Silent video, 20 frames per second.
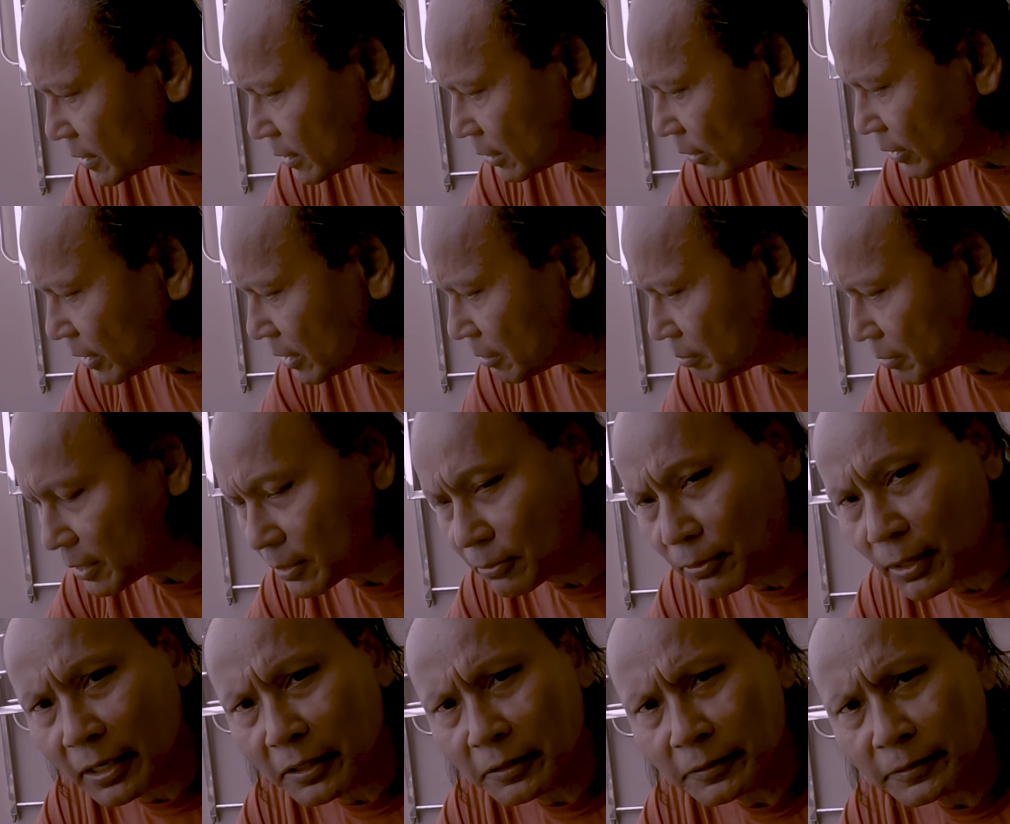So in the
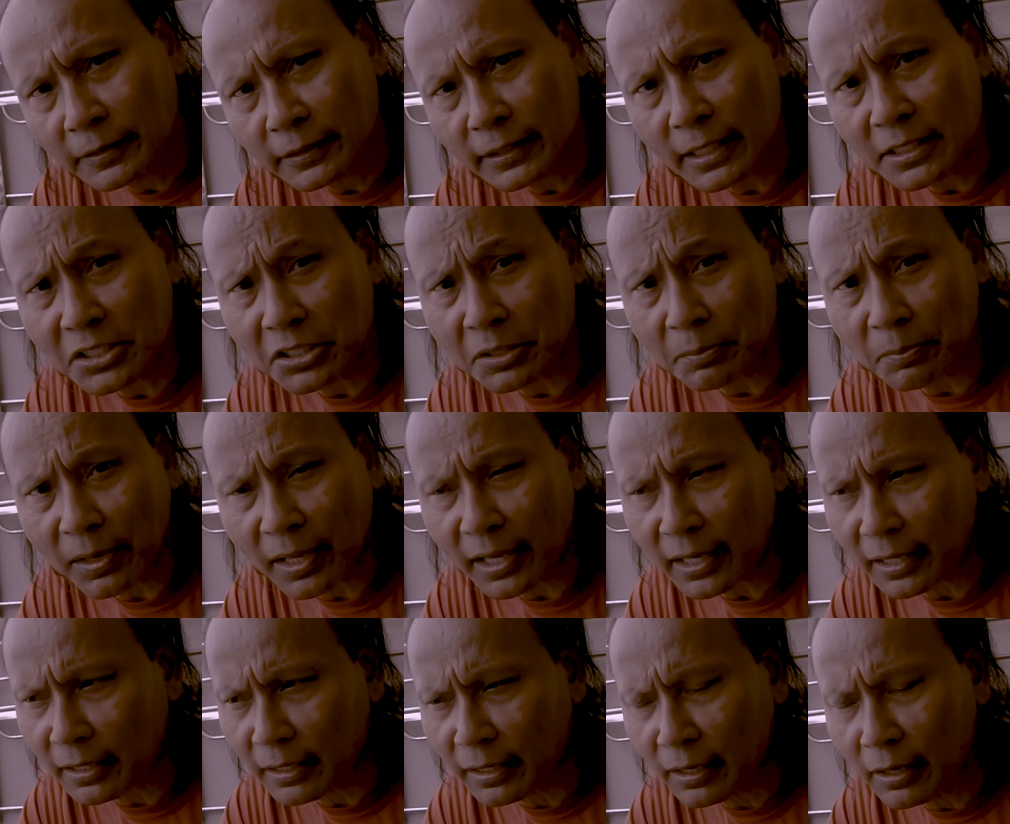meanwhile, that's the
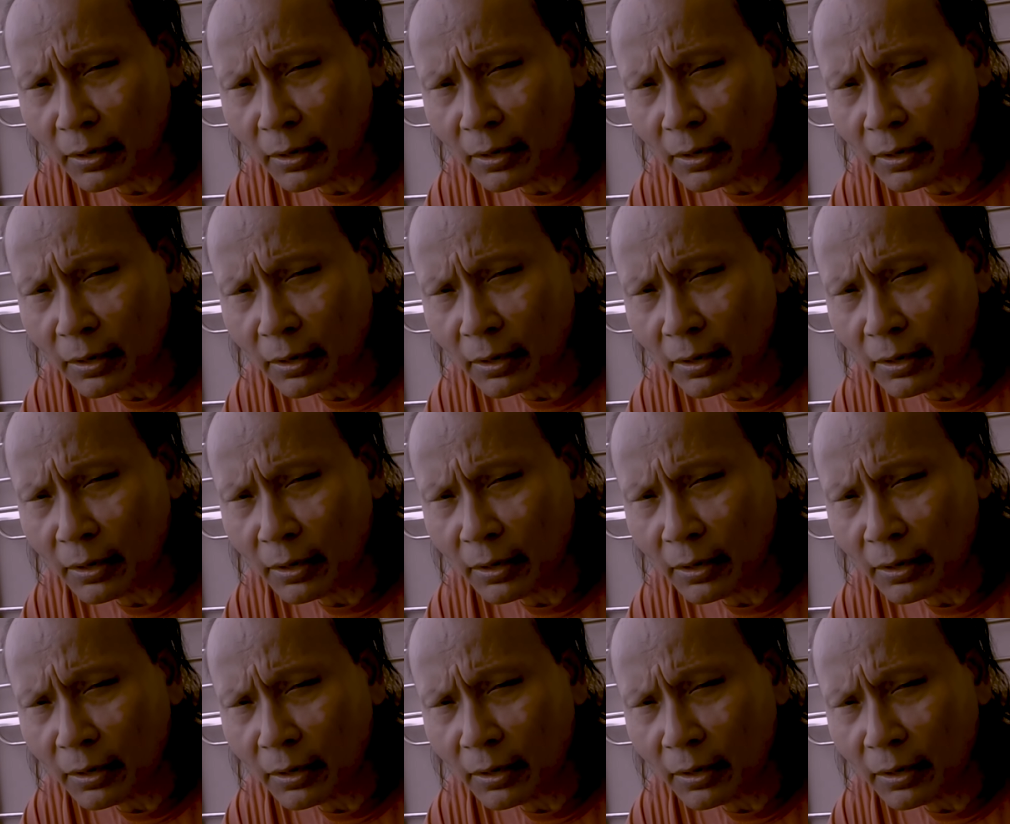plan.